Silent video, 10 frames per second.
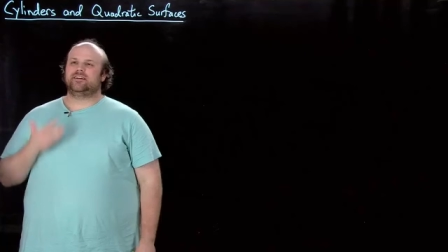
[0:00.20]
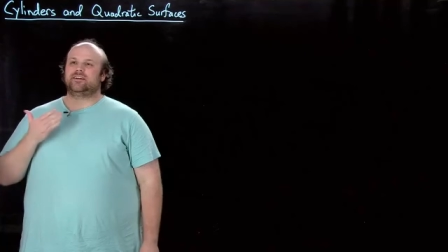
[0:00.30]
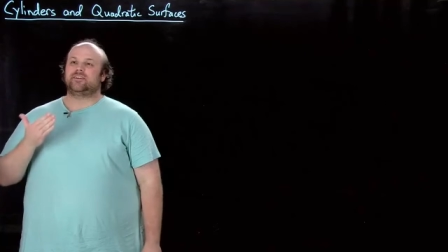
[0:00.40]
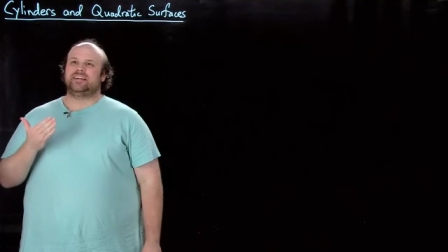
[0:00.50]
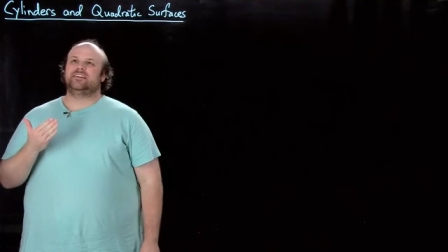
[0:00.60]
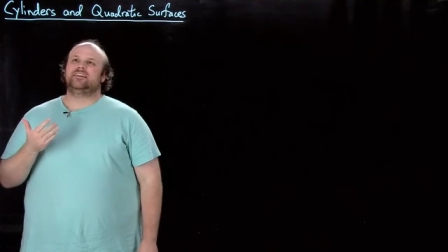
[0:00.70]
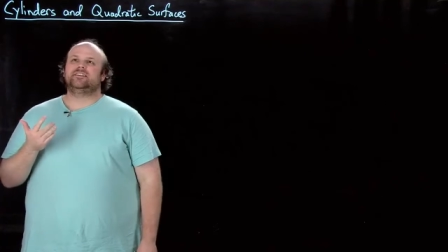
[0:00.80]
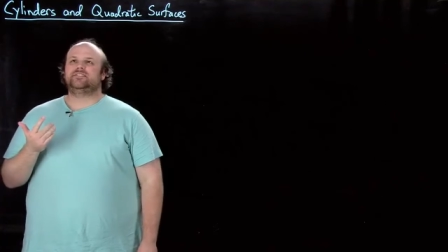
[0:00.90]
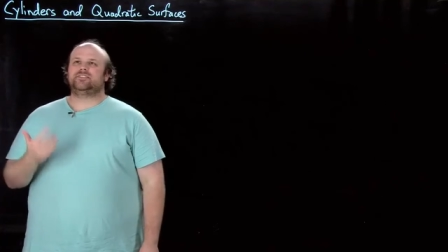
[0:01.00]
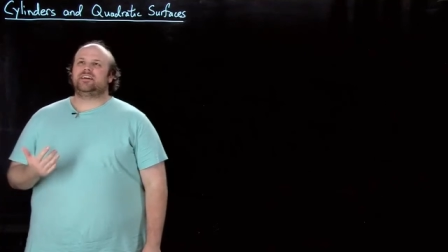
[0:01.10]
Okay,
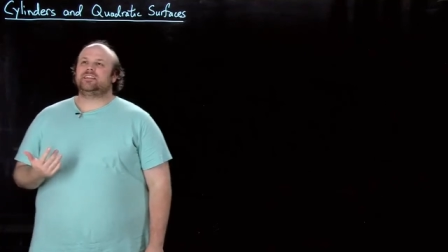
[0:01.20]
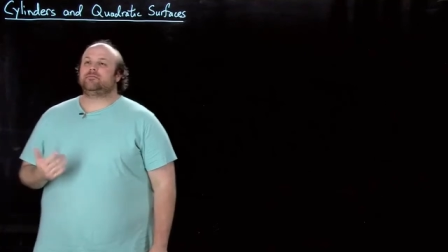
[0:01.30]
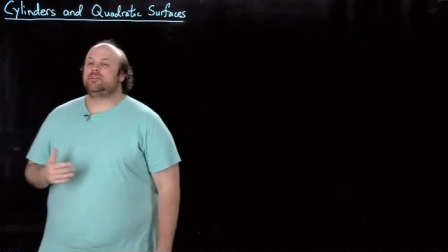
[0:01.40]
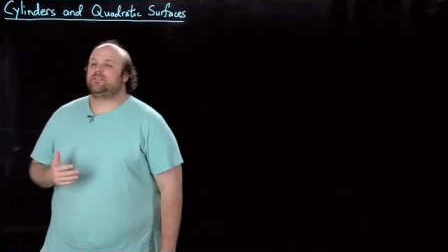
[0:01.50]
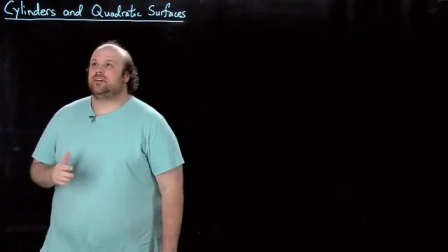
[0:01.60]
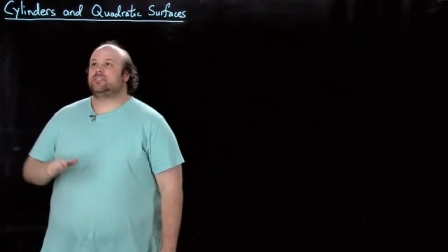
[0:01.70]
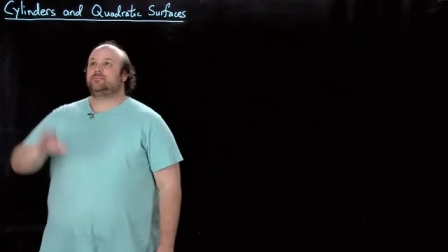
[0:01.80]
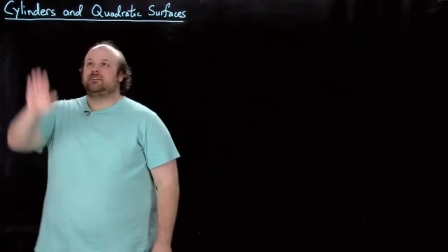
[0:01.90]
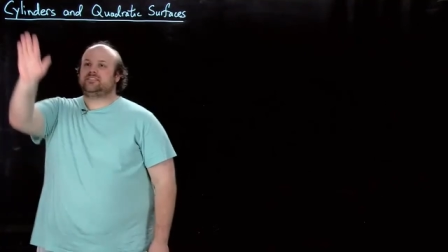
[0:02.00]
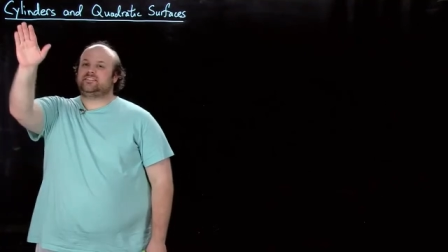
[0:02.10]
so now that we've talked
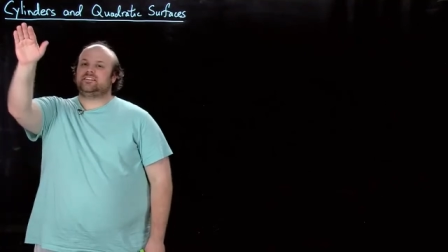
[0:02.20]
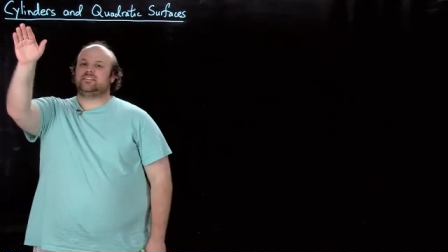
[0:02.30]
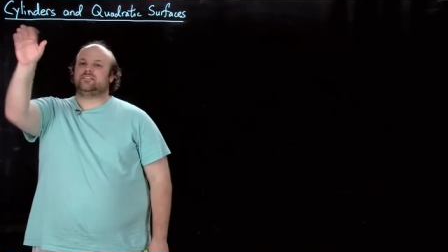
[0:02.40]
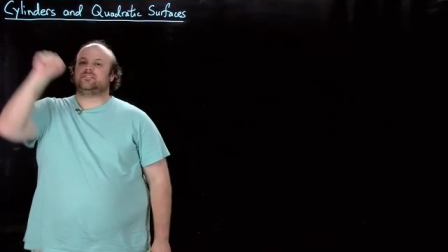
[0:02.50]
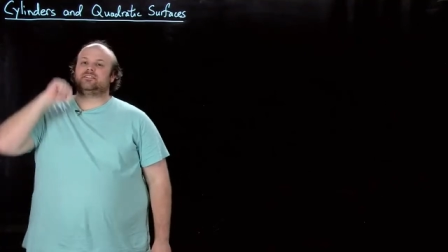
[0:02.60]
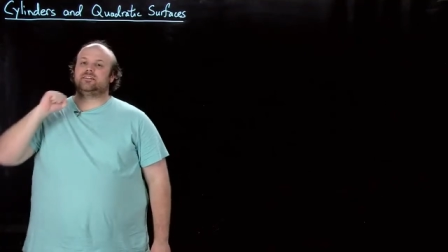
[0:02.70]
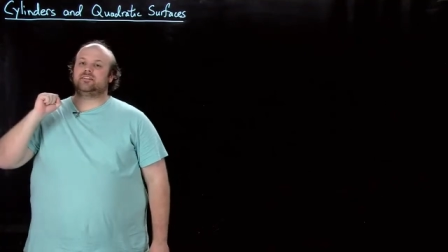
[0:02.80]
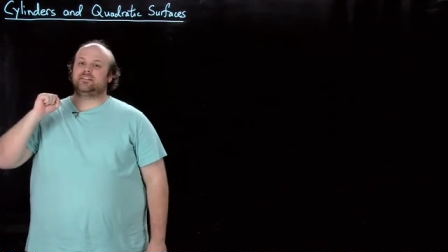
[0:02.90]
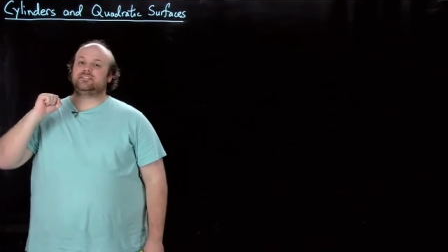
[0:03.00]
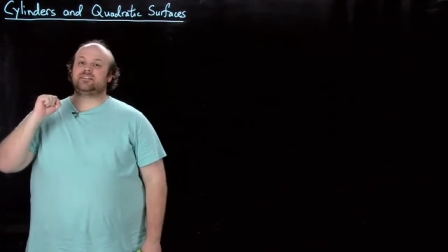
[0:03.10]
about cylinders,
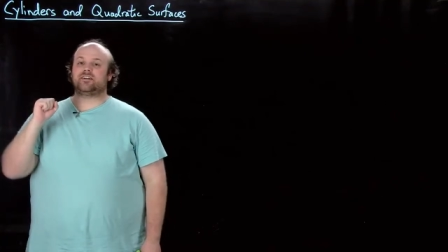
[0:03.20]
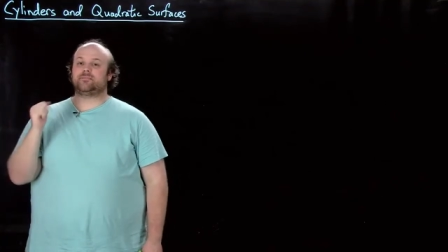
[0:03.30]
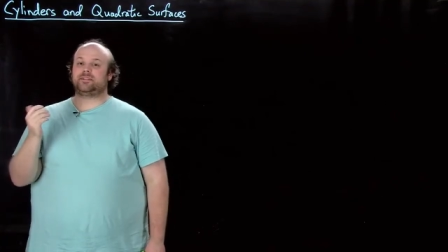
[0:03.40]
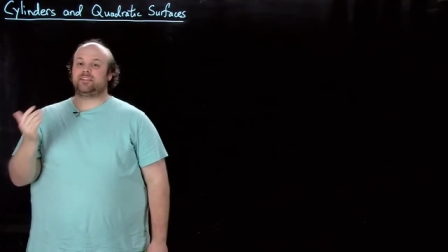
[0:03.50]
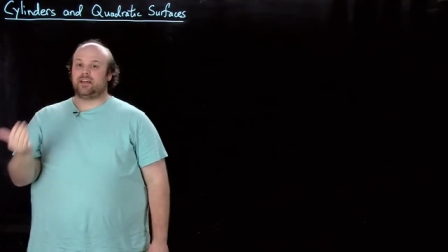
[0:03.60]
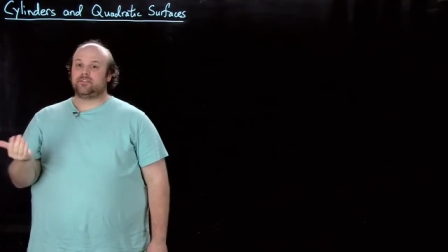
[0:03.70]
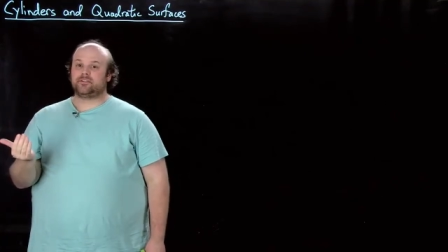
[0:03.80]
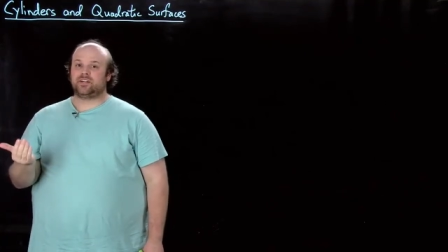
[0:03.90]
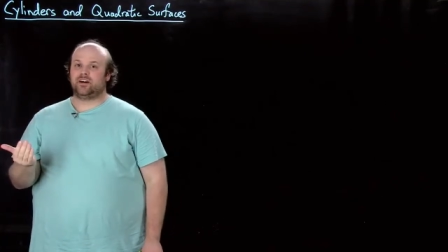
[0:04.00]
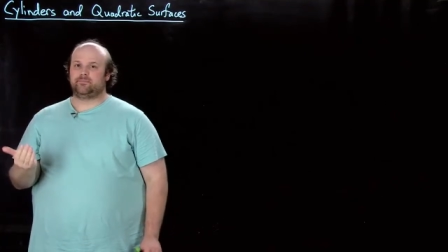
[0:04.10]
let's talk about the other
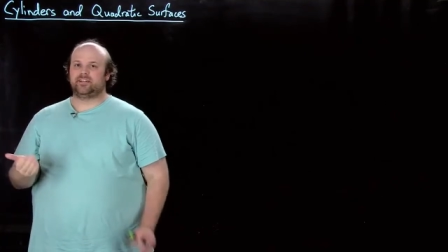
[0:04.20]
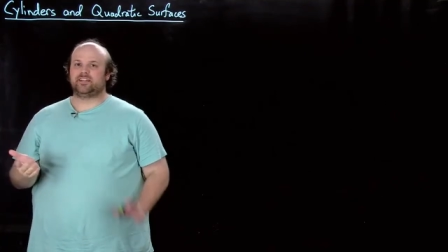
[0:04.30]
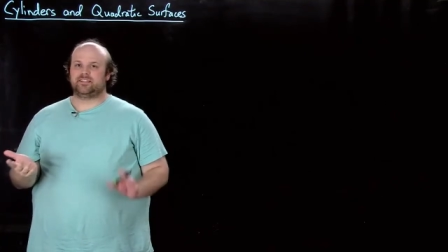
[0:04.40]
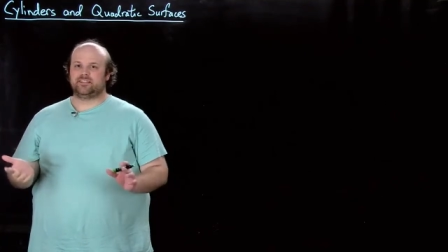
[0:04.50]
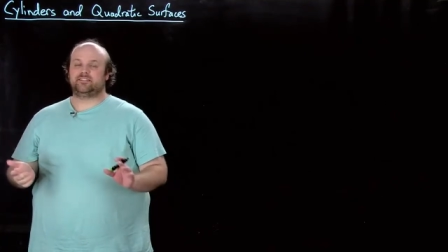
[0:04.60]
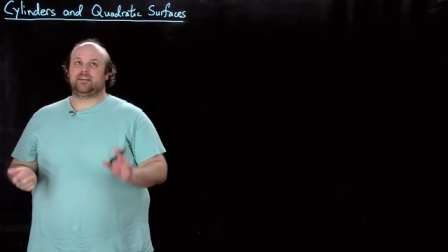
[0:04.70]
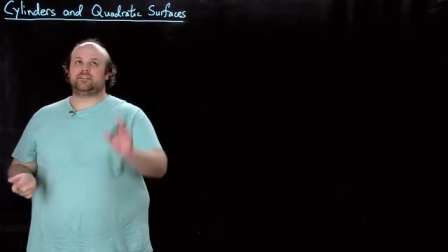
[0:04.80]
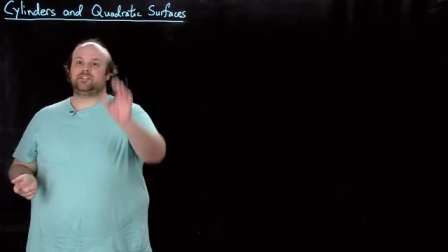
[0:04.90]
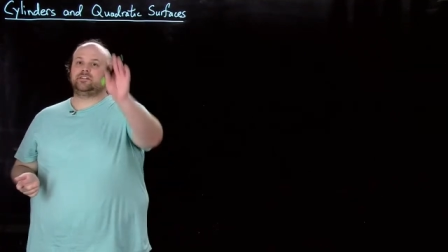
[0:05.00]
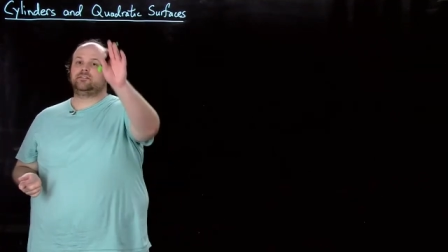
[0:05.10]
topic in this
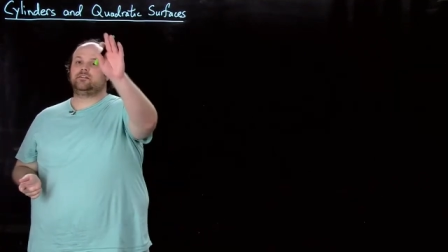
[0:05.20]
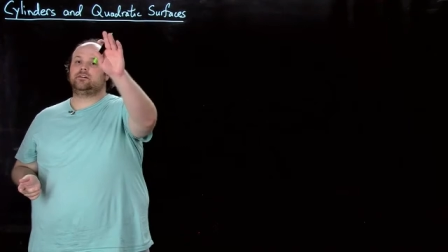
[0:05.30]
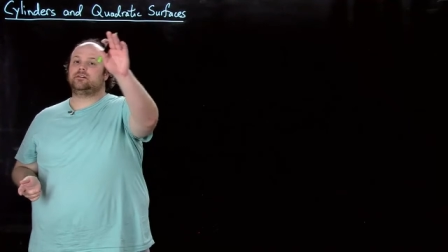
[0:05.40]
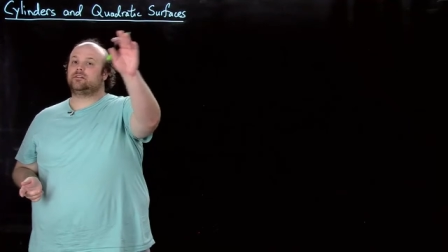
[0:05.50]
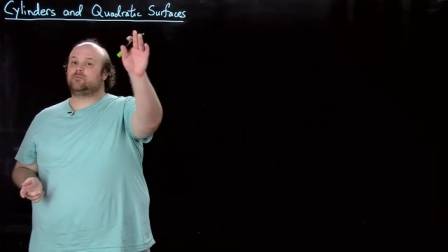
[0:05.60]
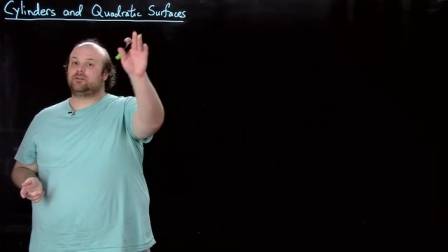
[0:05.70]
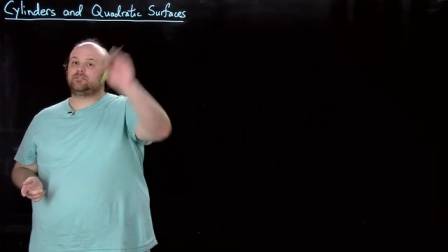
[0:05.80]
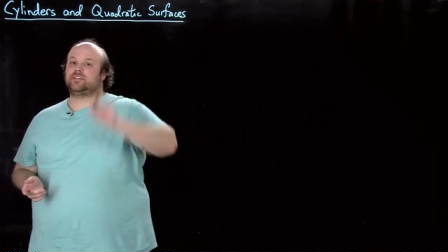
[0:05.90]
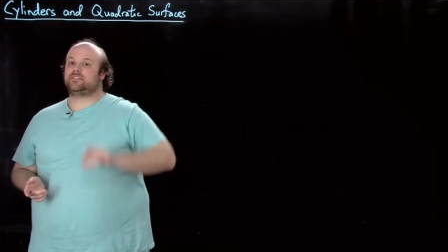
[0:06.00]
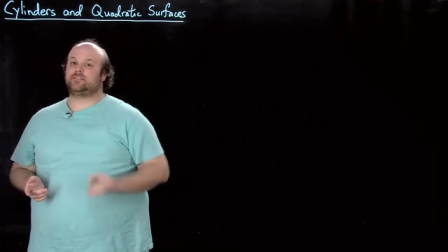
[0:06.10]
section,
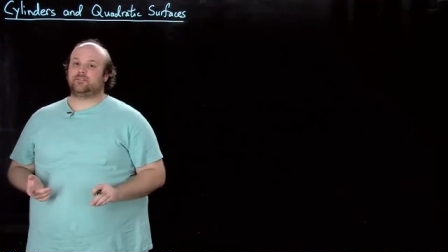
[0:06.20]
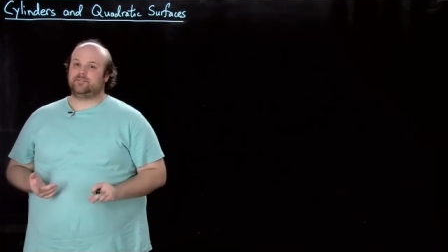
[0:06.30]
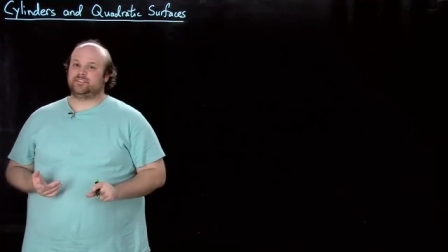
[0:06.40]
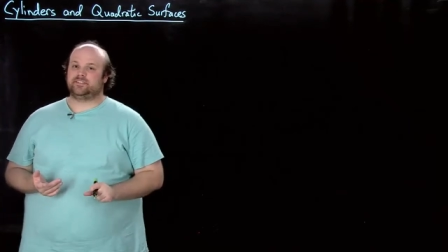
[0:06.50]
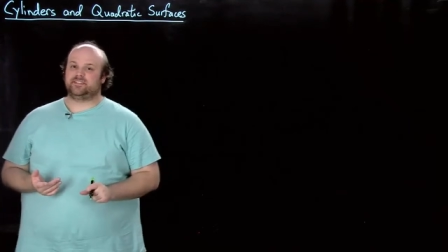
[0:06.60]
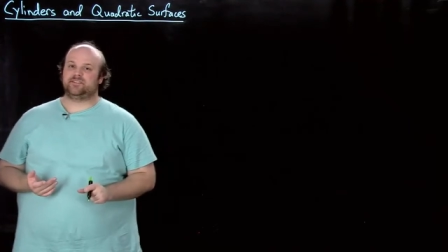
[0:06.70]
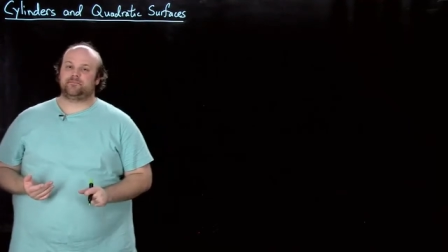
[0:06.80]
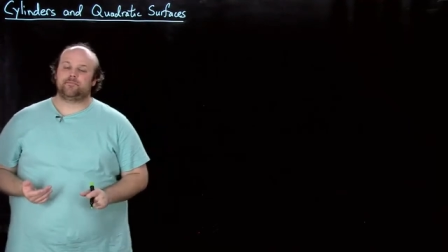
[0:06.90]
quadratic surfaces.